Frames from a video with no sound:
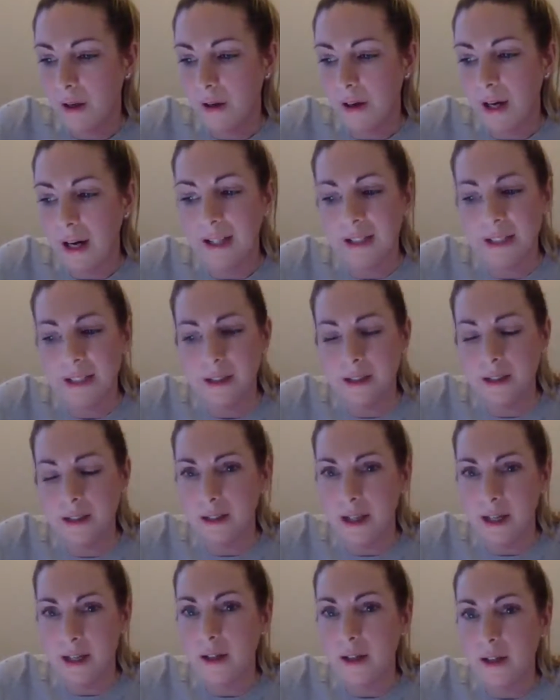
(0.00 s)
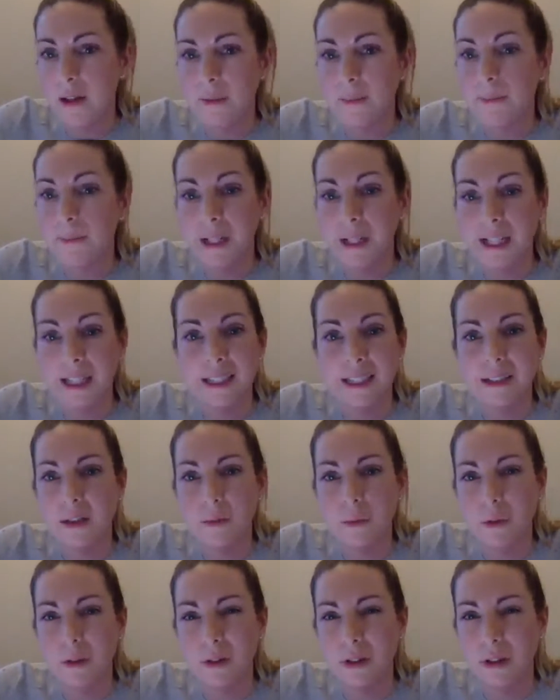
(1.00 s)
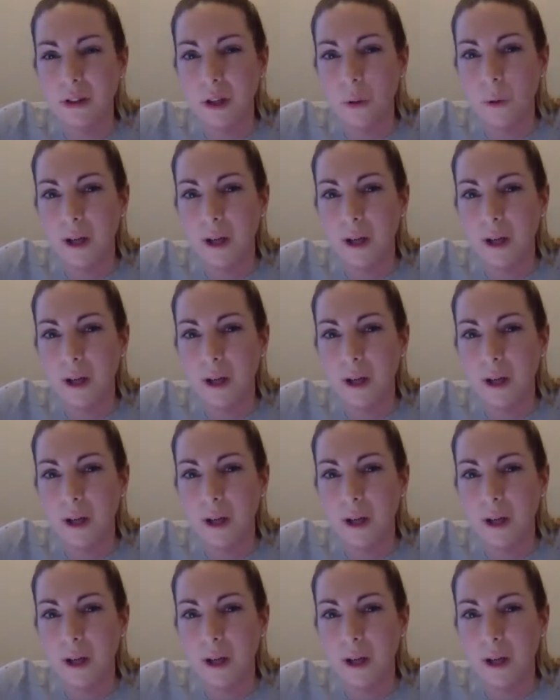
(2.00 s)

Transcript: I didn't say anything because this wasn't a